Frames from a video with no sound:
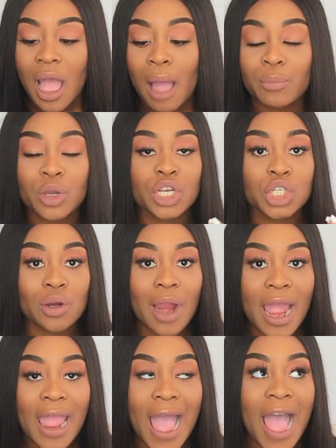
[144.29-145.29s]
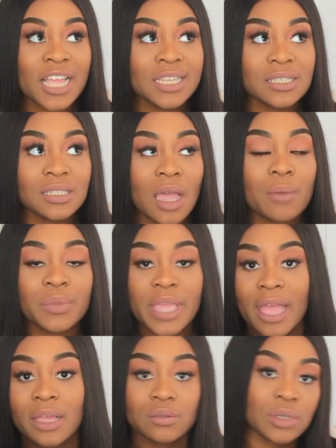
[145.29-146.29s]
I'm gonna try and
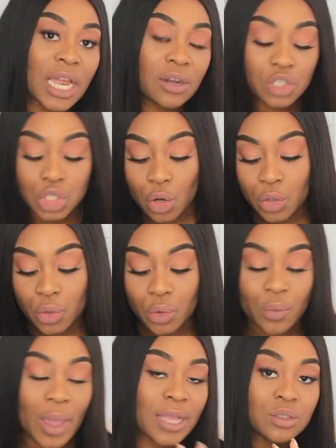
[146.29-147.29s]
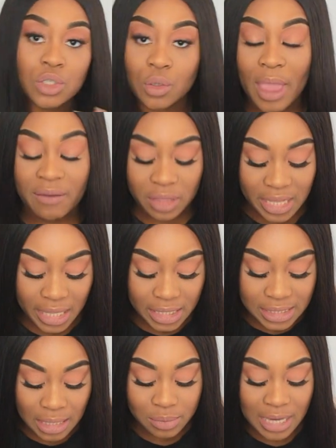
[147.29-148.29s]
yeah, kind of show you and do everything at the
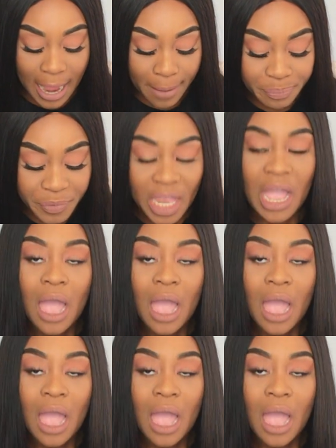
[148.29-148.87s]
same time.